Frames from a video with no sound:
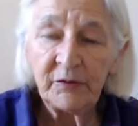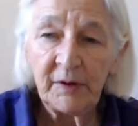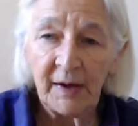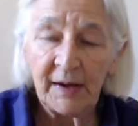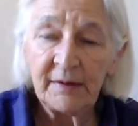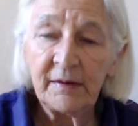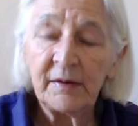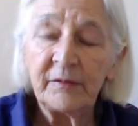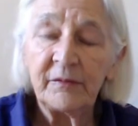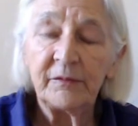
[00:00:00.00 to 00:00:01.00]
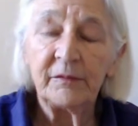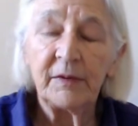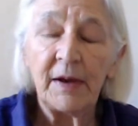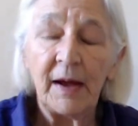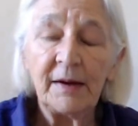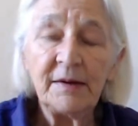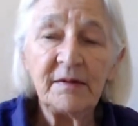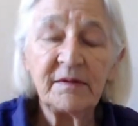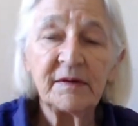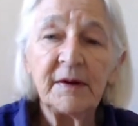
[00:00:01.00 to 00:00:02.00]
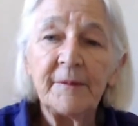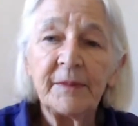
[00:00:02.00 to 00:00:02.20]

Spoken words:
to guide the lines.